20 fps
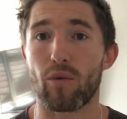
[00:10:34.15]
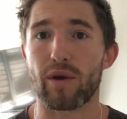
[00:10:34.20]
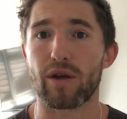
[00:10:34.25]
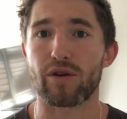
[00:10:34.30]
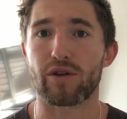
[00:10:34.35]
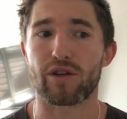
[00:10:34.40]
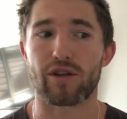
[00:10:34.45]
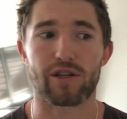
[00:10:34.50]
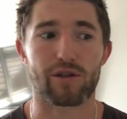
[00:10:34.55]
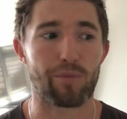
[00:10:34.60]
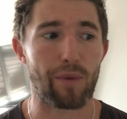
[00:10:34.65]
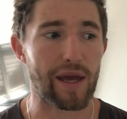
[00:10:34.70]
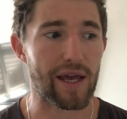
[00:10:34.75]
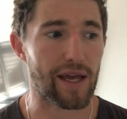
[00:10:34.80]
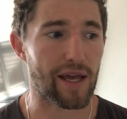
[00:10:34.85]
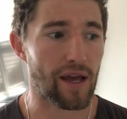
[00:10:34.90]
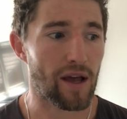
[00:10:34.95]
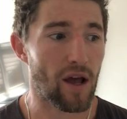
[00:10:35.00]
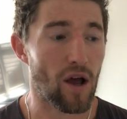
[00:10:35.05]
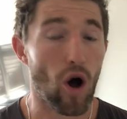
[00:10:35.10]
We used to
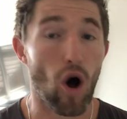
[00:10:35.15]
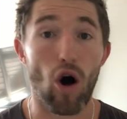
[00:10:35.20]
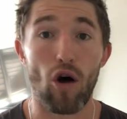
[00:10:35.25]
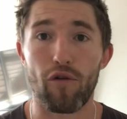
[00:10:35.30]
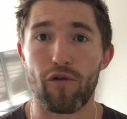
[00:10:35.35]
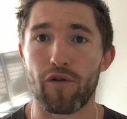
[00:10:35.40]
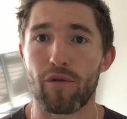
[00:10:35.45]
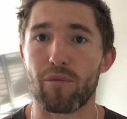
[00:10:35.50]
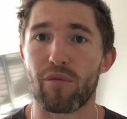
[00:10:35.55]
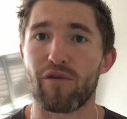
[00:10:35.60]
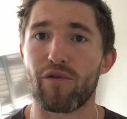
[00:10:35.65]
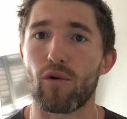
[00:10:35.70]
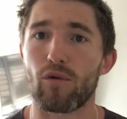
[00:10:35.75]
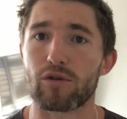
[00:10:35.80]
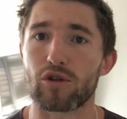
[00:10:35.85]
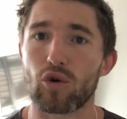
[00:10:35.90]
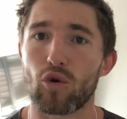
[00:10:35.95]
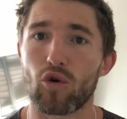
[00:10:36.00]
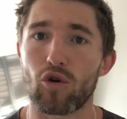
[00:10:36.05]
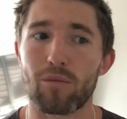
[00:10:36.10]
speak often
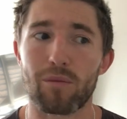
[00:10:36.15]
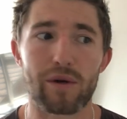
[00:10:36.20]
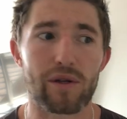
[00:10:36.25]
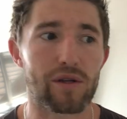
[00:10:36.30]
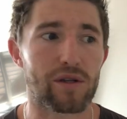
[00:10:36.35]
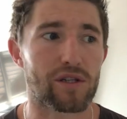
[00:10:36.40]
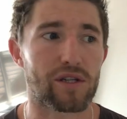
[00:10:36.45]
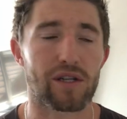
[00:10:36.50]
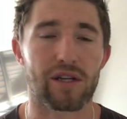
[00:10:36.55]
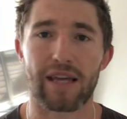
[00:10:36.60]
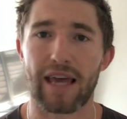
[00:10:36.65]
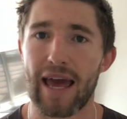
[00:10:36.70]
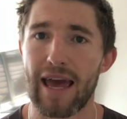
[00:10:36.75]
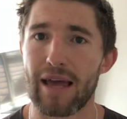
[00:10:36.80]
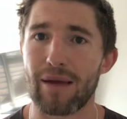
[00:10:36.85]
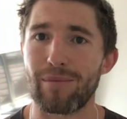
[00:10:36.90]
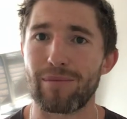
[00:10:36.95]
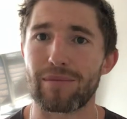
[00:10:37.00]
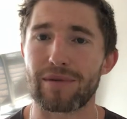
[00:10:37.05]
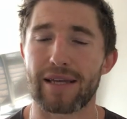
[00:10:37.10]
before tournaments and
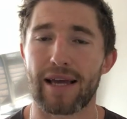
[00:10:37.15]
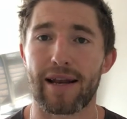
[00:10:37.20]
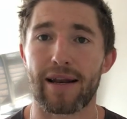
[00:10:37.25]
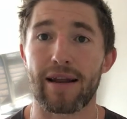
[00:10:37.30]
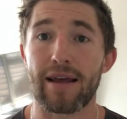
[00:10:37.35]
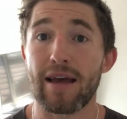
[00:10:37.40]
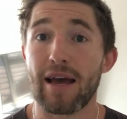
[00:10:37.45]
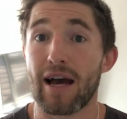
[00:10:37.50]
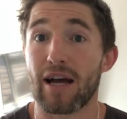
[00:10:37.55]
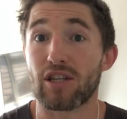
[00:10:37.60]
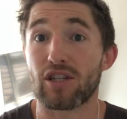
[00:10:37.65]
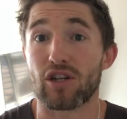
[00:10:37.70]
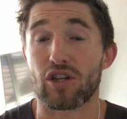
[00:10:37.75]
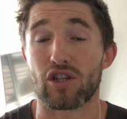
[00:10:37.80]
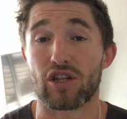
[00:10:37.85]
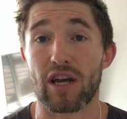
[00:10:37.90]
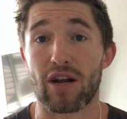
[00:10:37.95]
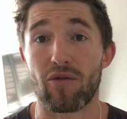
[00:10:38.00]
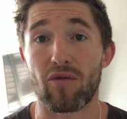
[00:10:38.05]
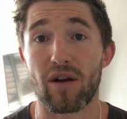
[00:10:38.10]
games, and
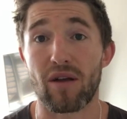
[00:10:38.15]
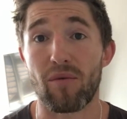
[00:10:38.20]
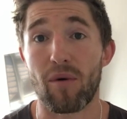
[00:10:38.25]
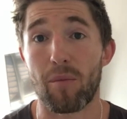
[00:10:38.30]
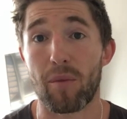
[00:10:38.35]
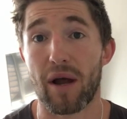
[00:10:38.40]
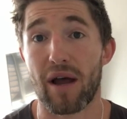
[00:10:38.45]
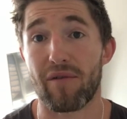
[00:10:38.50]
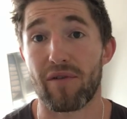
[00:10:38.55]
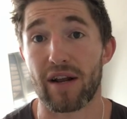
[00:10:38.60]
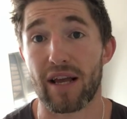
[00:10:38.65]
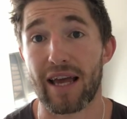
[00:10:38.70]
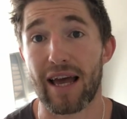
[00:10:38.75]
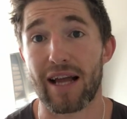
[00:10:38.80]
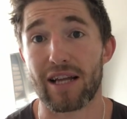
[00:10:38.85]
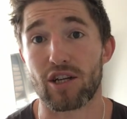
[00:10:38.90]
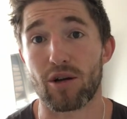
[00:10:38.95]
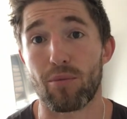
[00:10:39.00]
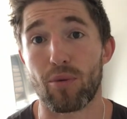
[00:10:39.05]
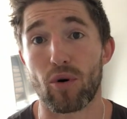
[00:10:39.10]
just generally when we're having a
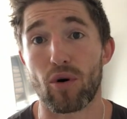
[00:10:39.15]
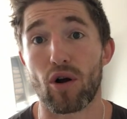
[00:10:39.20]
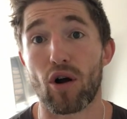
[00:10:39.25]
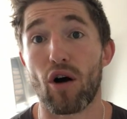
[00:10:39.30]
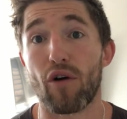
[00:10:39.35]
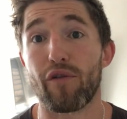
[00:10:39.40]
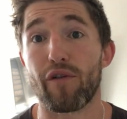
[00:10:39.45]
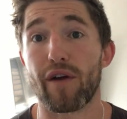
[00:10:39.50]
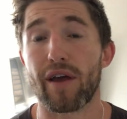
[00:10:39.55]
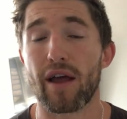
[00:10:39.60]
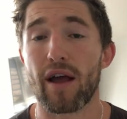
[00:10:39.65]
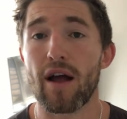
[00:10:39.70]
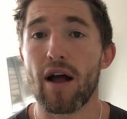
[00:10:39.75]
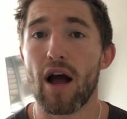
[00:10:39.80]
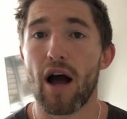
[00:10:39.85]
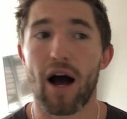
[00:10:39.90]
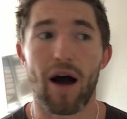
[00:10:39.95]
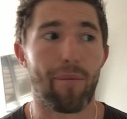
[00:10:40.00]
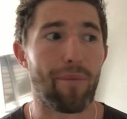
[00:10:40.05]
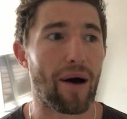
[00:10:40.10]
catch up or a coffee
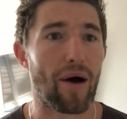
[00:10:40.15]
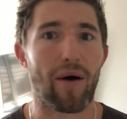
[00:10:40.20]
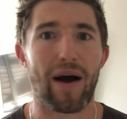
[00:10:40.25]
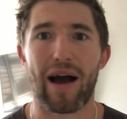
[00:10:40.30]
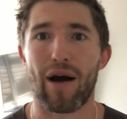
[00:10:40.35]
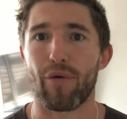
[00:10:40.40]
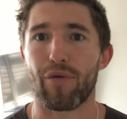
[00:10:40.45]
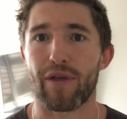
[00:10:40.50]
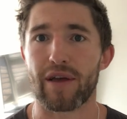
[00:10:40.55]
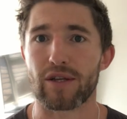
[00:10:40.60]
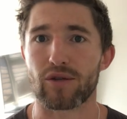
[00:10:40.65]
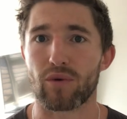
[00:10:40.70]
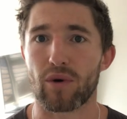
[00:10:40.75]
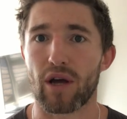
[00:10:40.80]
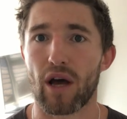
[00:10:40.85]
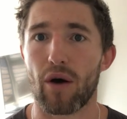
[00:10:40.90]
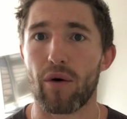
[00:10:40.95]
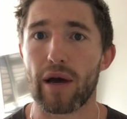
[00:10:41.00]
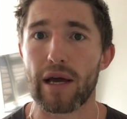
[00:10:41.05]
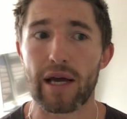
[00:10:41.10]
about how things were
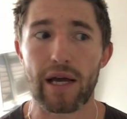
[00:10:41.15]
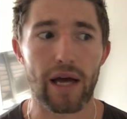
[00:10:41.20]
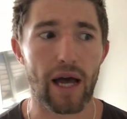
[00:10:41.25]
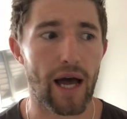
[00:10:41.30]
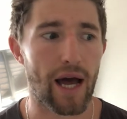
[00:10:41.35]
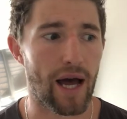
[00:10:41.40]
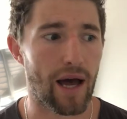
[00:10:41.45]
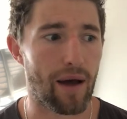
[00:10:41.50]
going,